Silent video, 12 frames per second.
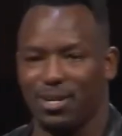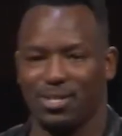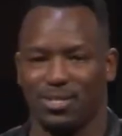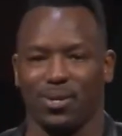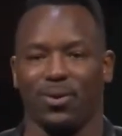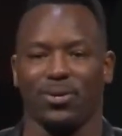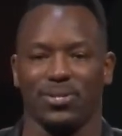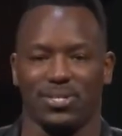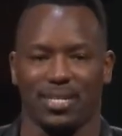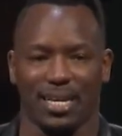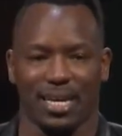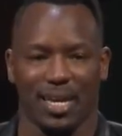our
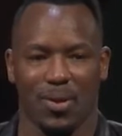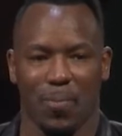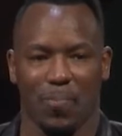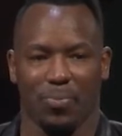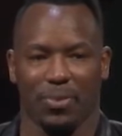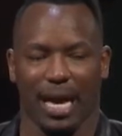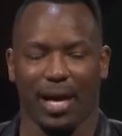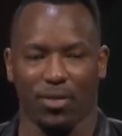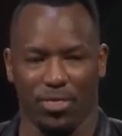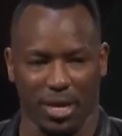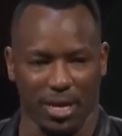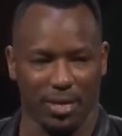souls
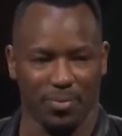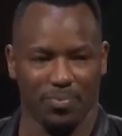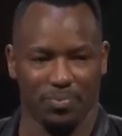healthy.